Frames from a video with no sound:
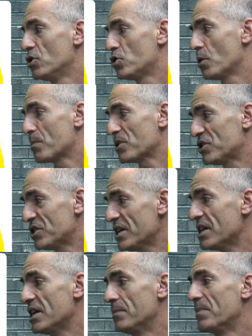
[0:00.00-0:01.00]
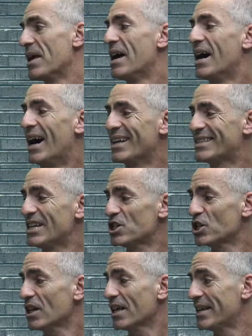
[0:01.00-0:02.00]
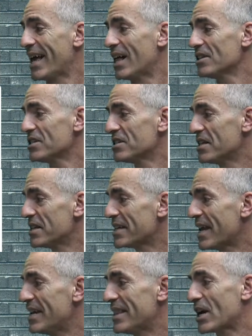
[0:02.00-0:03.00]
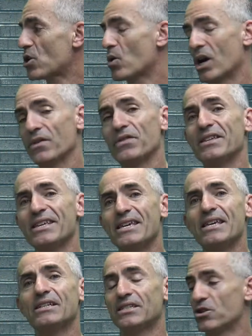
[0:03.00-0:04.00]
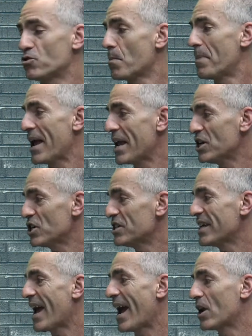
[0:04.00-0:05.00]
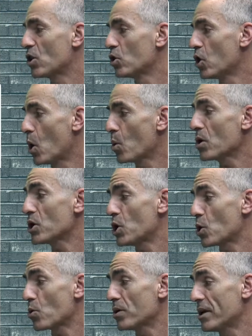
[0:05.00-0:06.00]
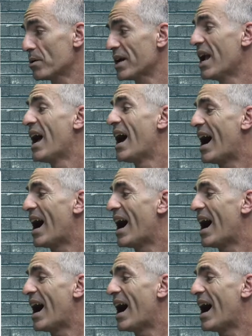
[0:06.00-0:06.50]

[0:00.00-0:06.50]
To proceed, additional analysis indicated that chronic fatigue syndrome patients had lower urinary